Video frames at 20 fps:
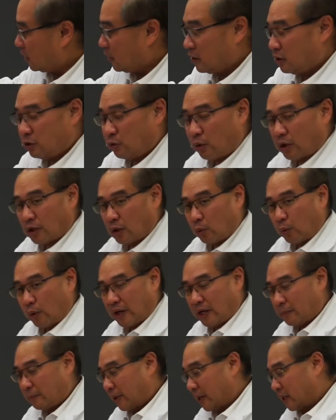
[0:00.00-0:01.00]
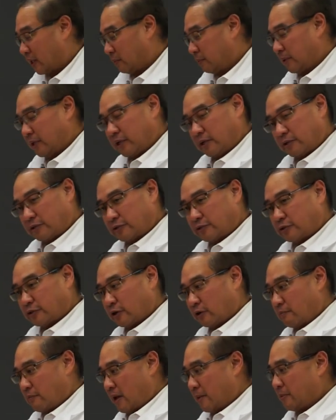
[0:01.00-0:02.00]
You want to wait about a minute or
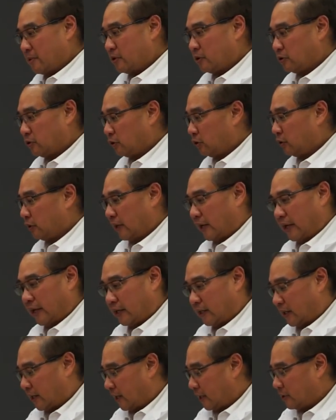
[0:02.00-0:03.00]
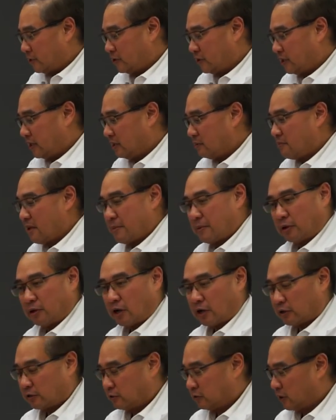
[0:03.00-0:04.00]
so. Maybe you're doing your hand hygiene, maybe you're
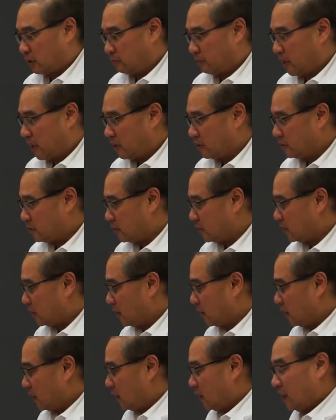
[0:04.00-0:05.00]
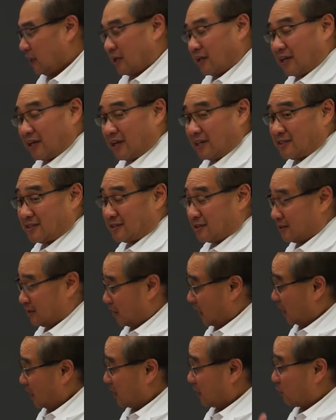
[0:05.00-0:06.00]
talking to the patient. It's
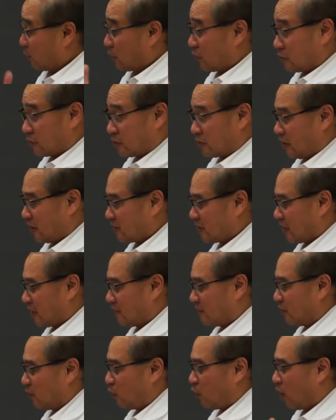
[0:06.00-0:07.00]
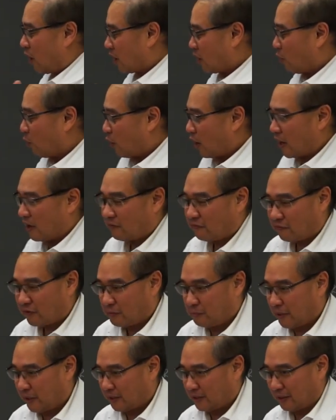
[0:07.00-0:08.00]
kind of one of those things that if you walk away
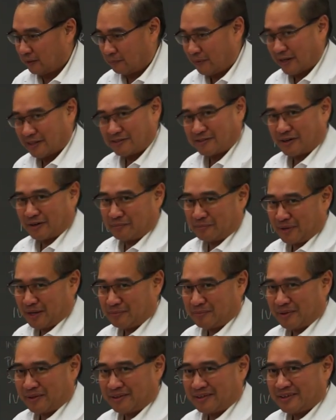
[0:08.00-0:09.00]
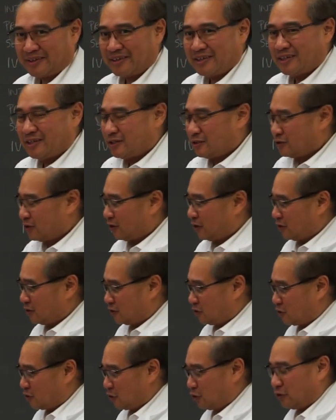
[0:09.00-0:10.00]
from it, it might start beeping. So
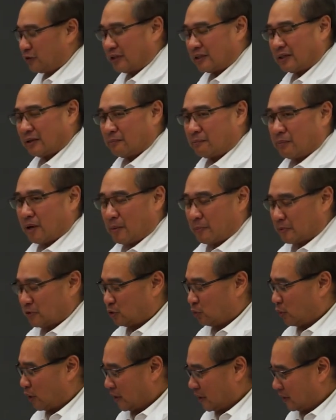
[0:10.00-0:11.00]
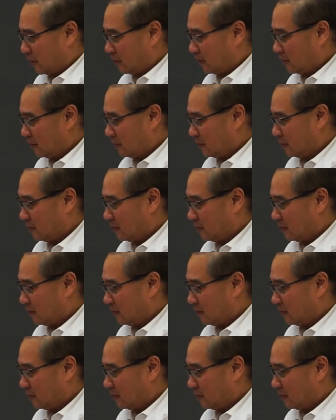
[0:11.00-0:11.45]
ensure that the pump is running.